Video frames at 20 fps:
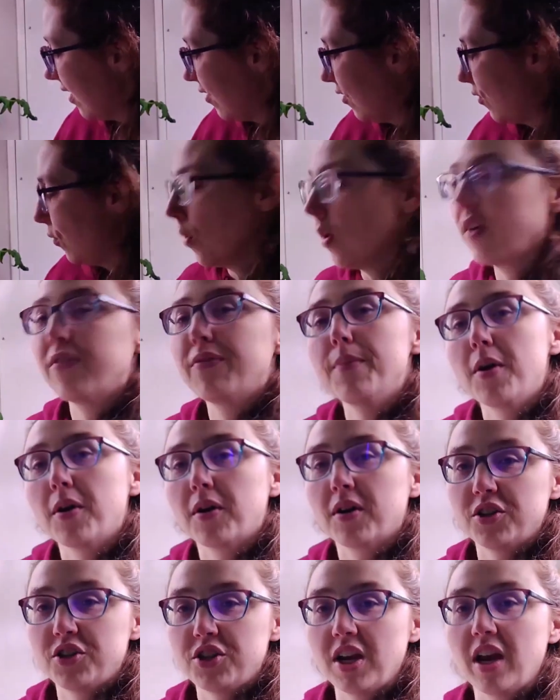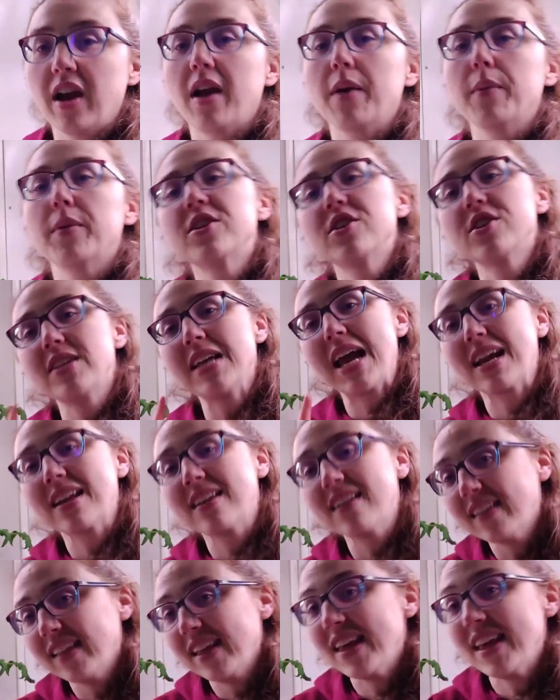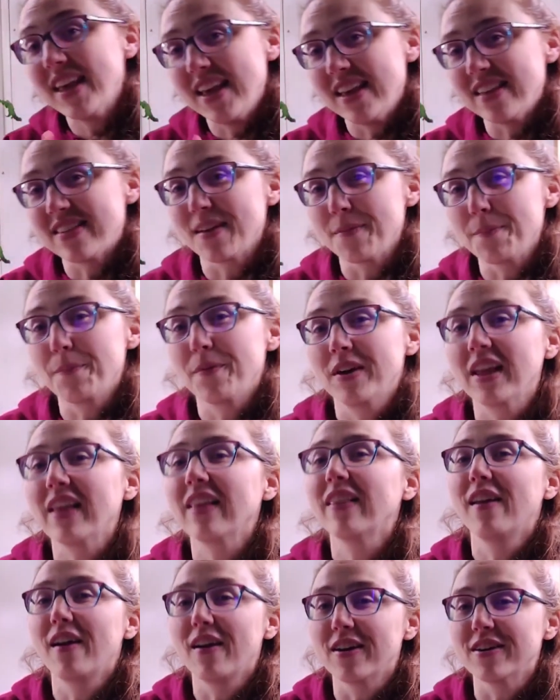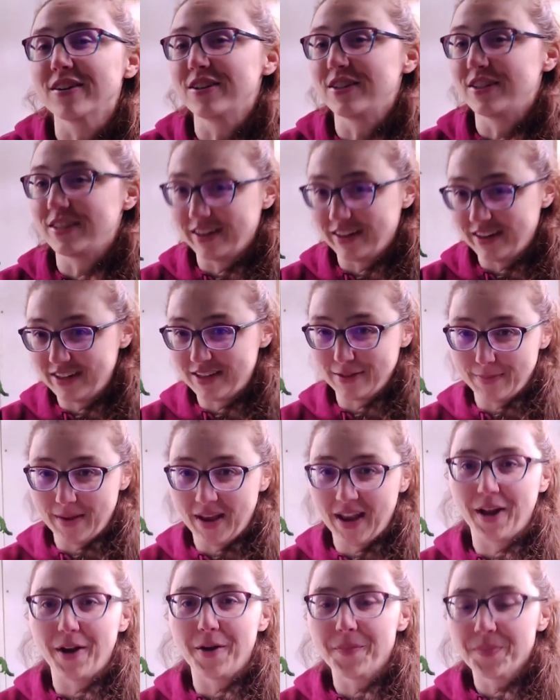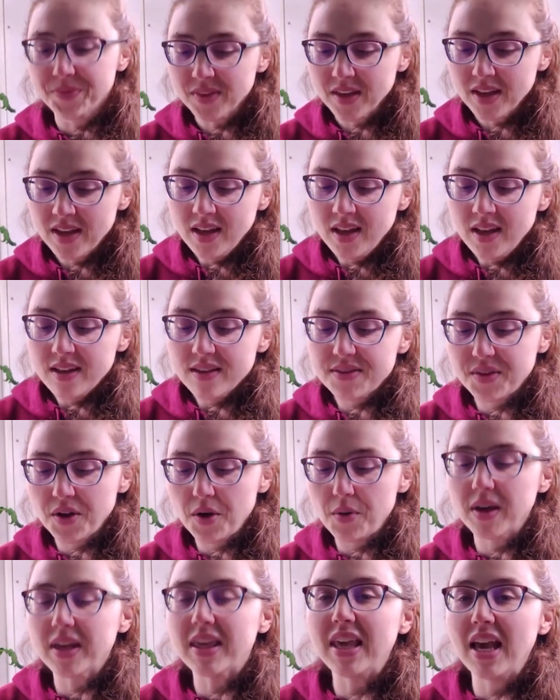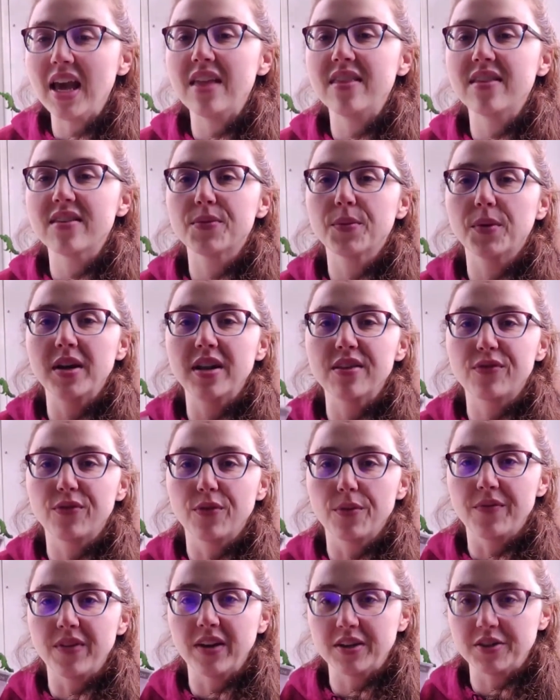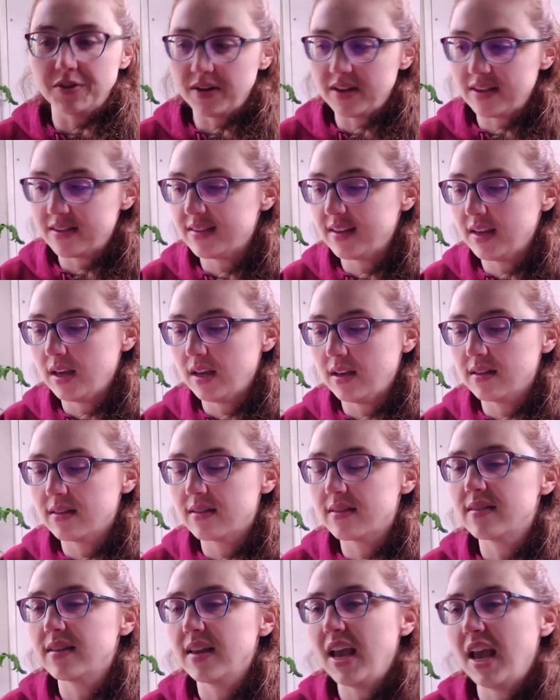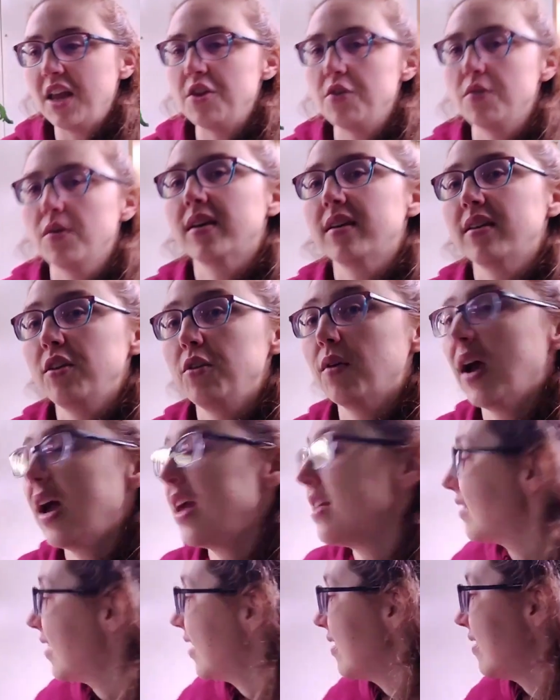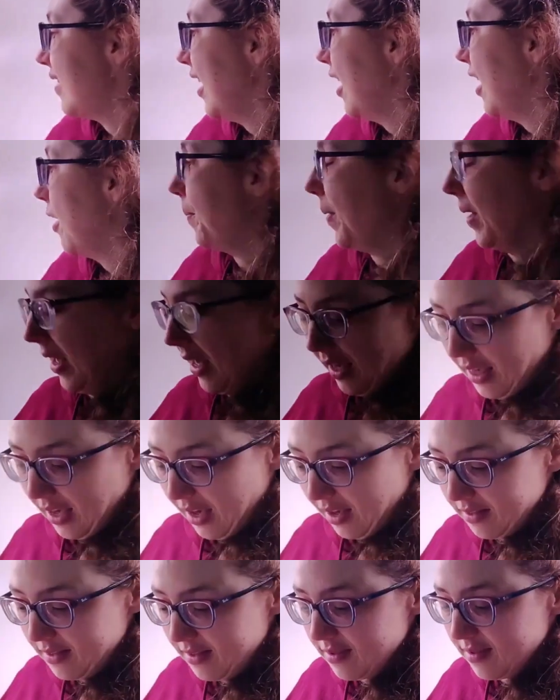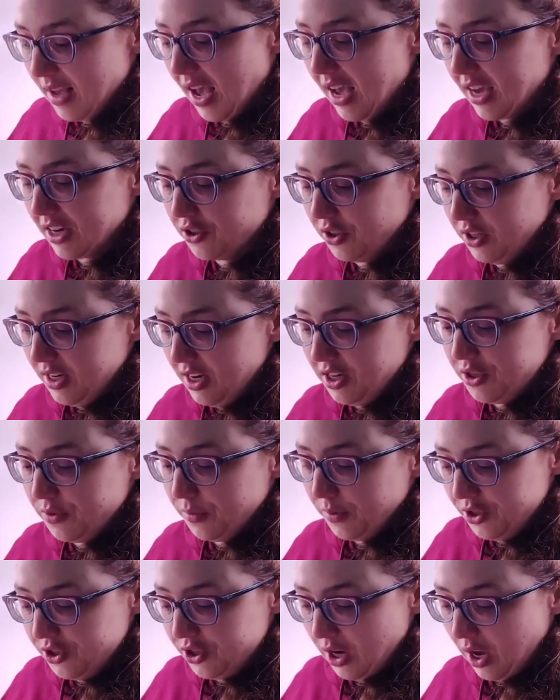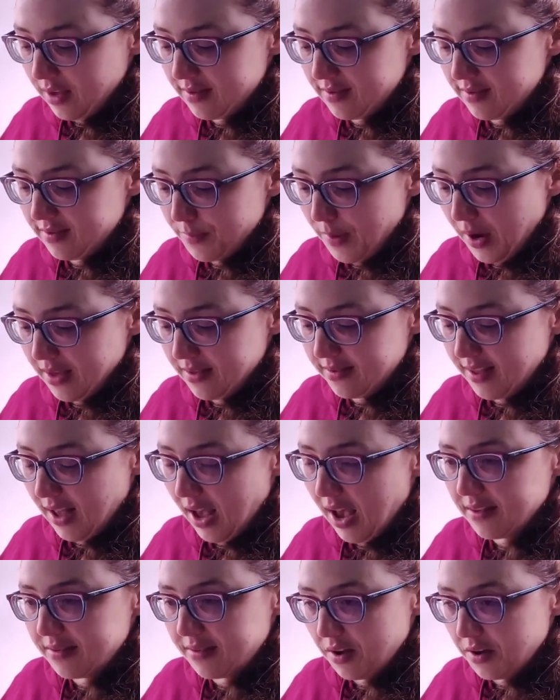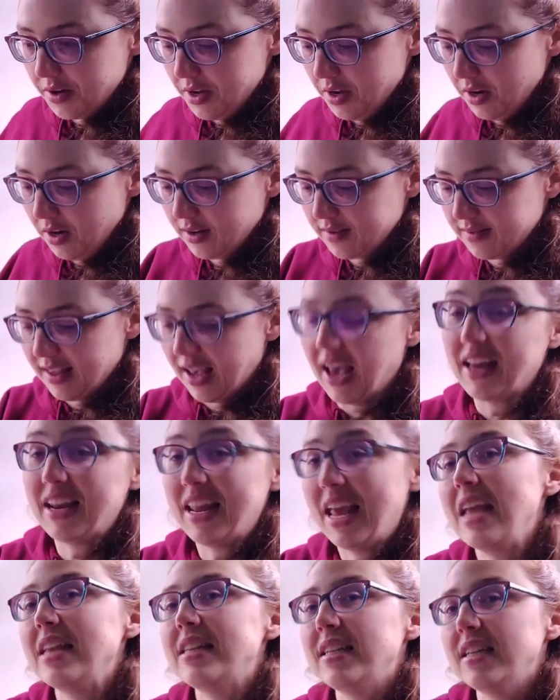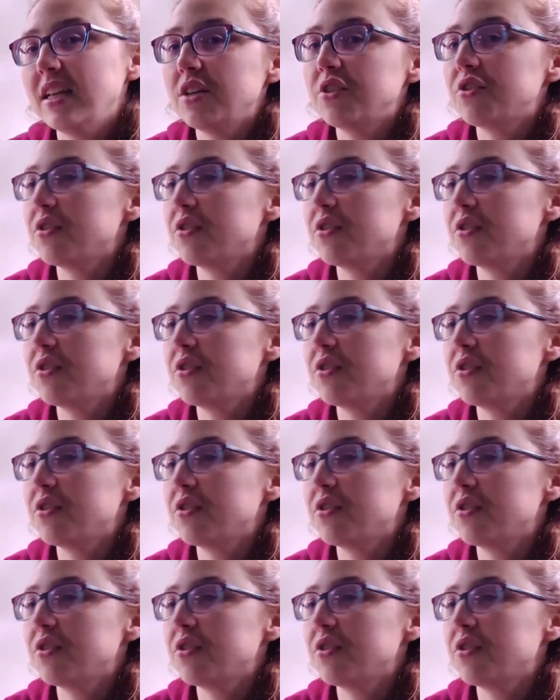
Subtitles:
this Dwarf Mocha Cherry, which technically is a pretty large cherry tomato. So again, this one is from Victory Seeds, and you guys can see how big it gets. I actually need to adjust my size on here because I had 18